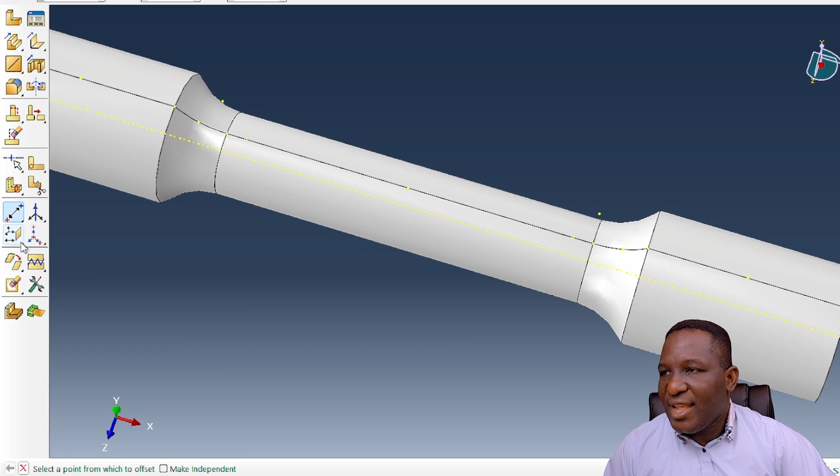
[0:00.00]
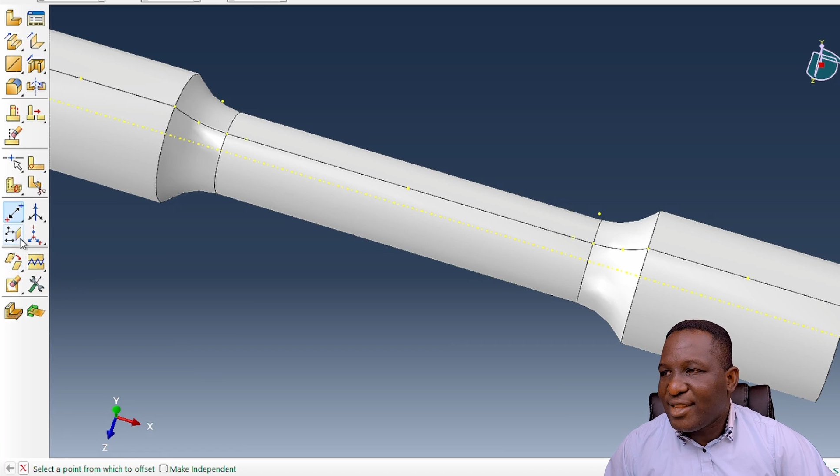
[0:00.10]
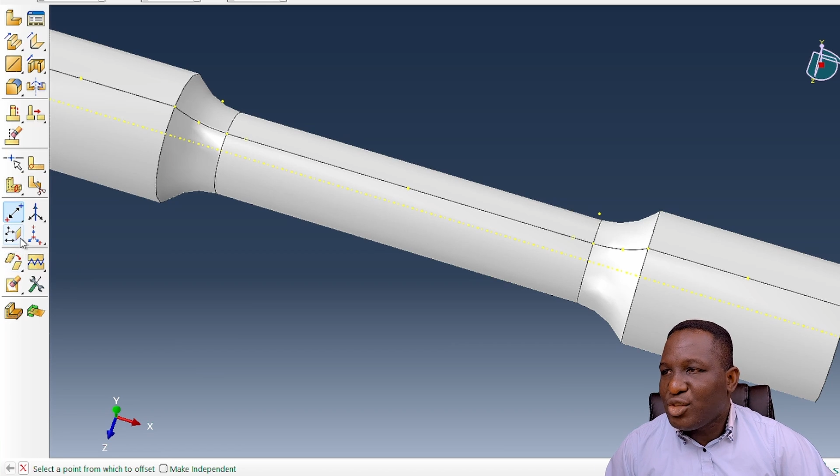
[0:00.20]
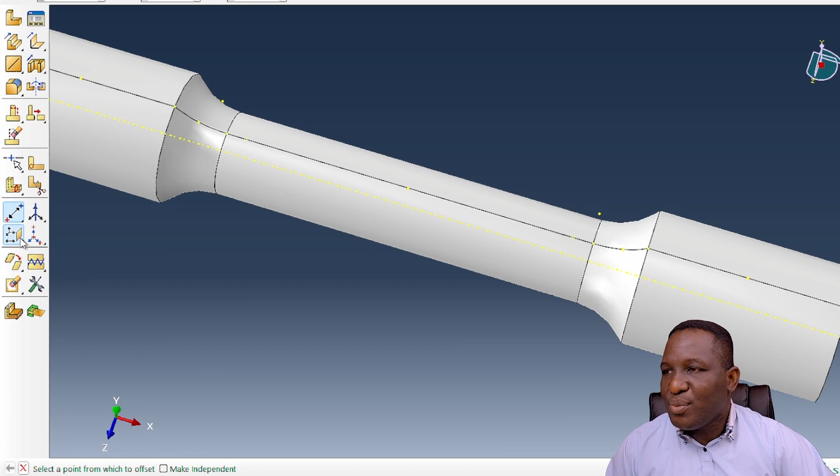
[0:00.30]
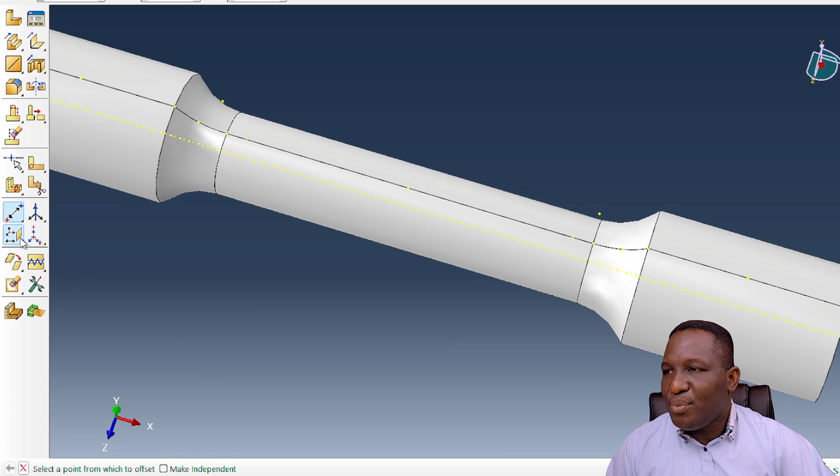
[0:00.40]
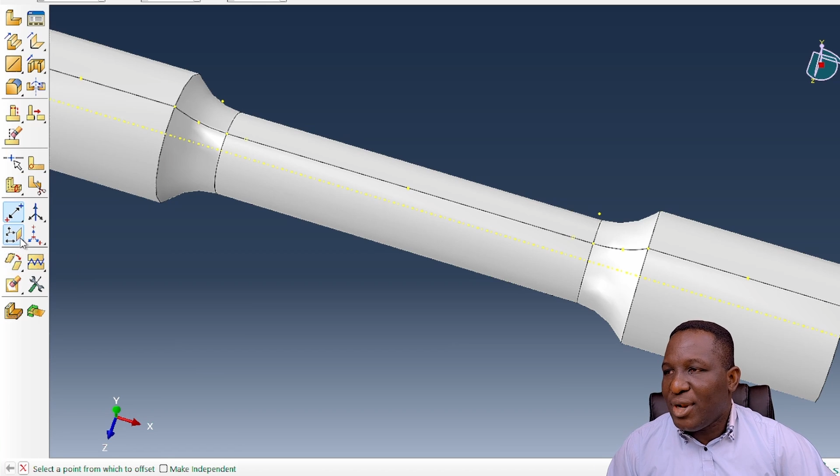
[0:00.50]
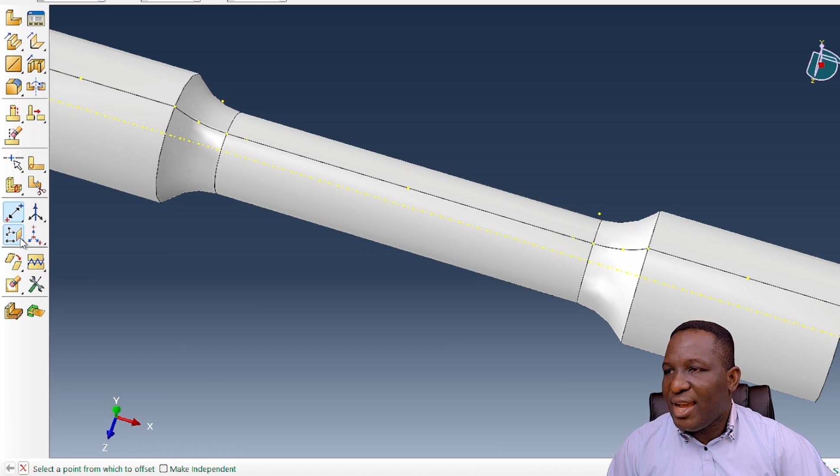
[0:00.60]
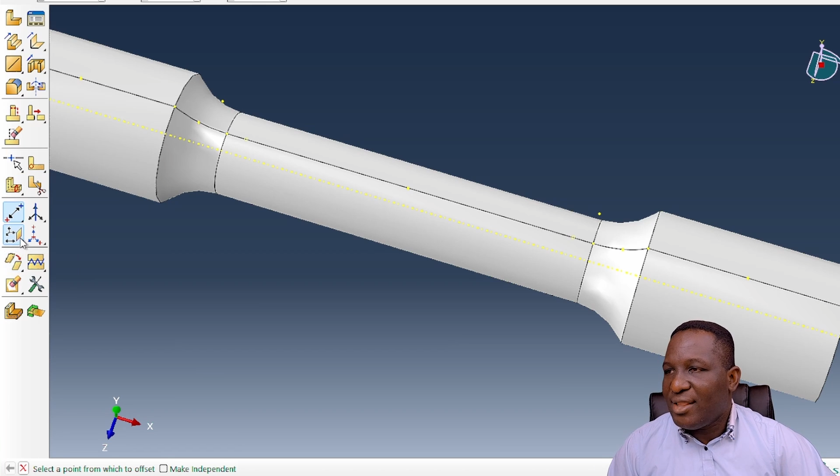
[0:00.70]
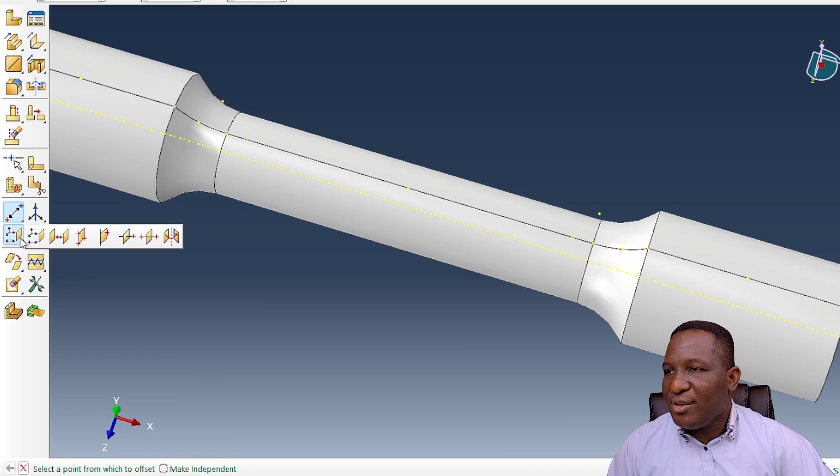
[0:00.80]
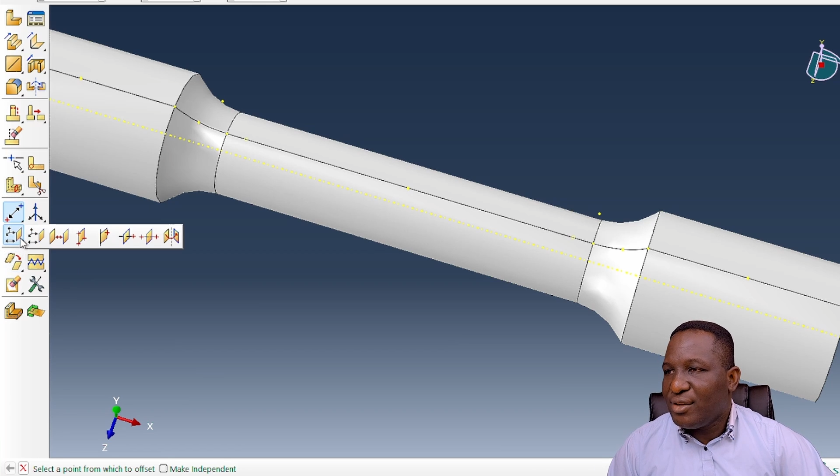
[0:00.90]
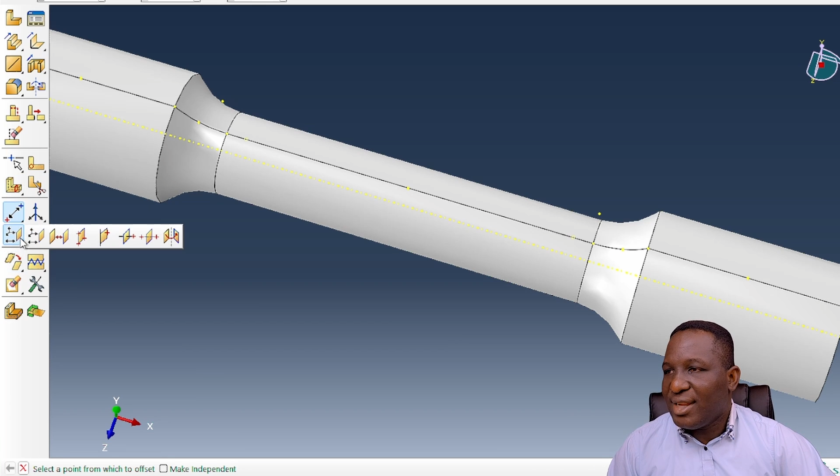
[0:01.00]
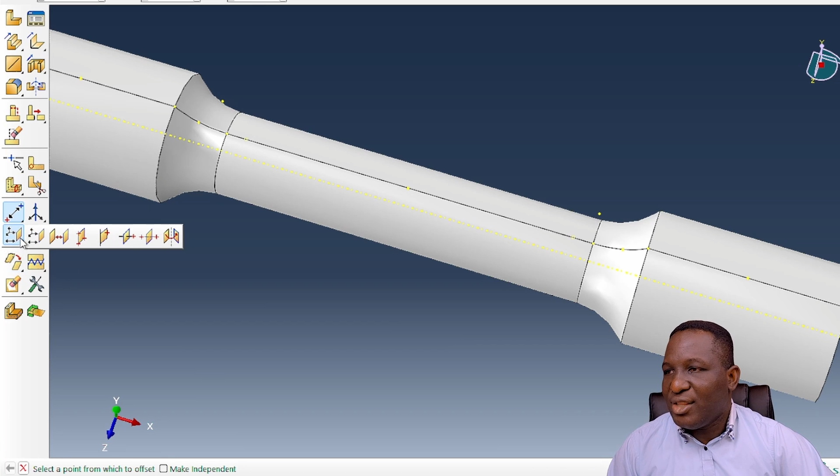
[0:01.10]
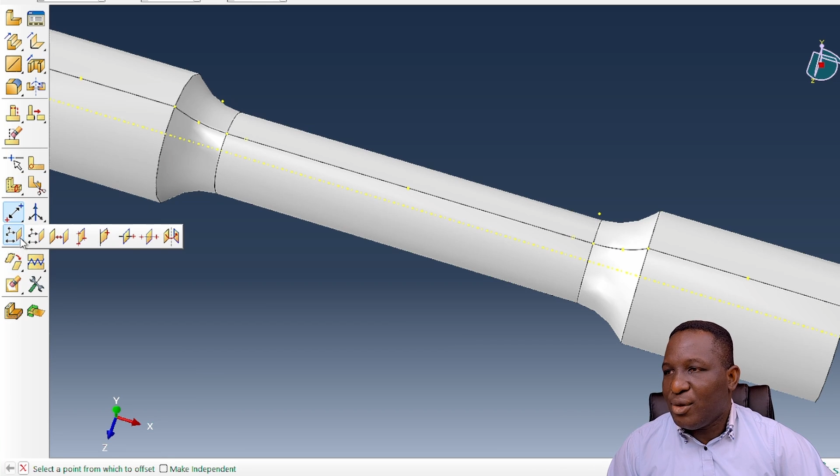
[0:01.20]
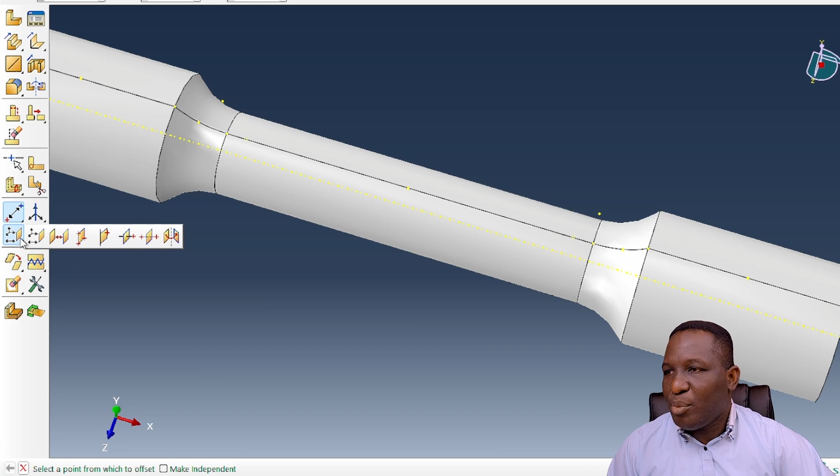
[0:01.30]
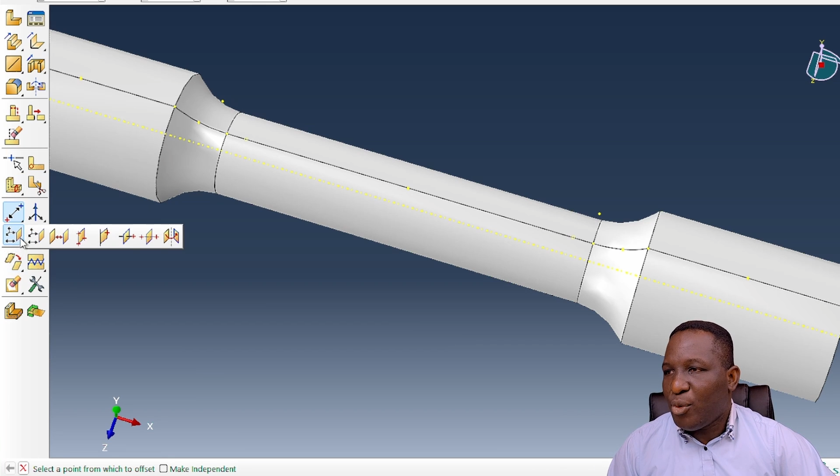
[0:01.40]
datum plane or
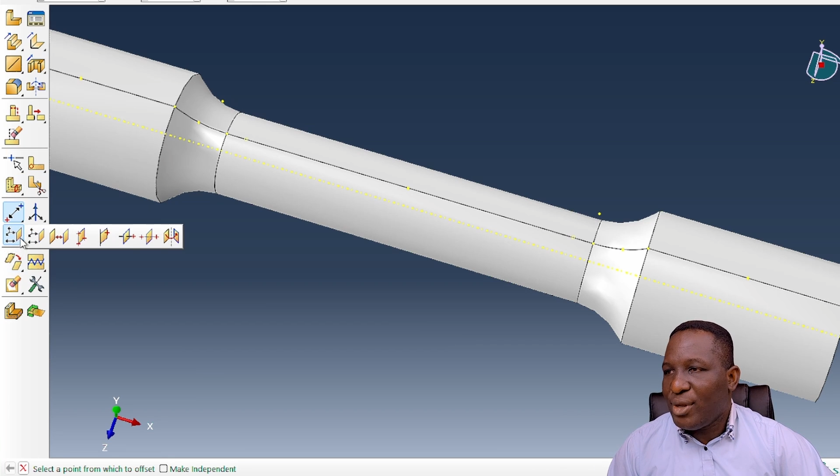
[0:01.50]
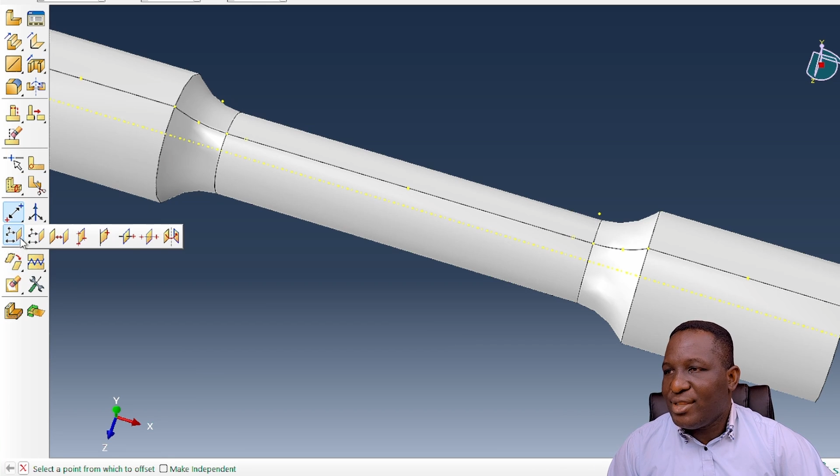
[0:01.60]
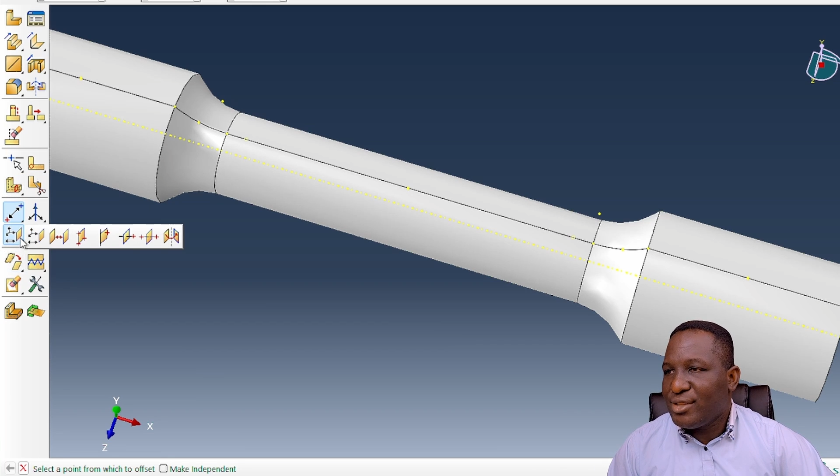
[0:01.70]
dot point.